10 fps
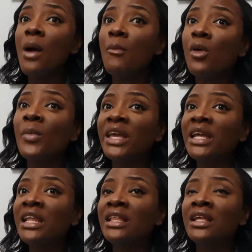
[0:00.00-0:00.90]
But my
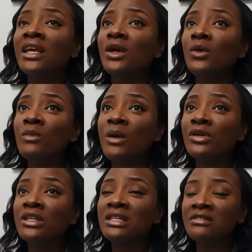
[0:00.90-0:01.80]
healing with my
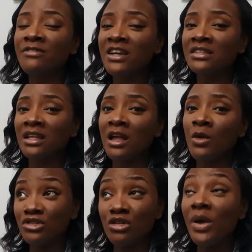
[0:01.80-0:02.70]
body is faster
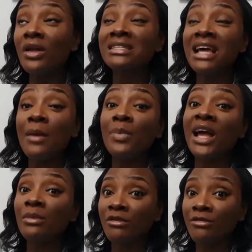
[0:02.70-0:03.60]
now. So methods that I
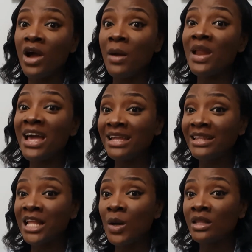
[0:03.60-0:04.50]
applied before, I applied
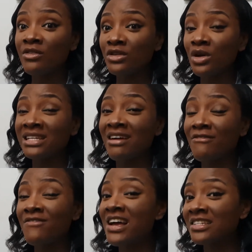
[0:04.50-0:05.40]
it now, and the results are
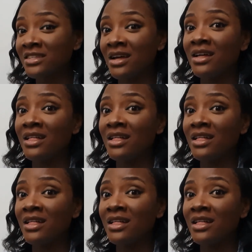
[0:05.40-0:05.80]
faster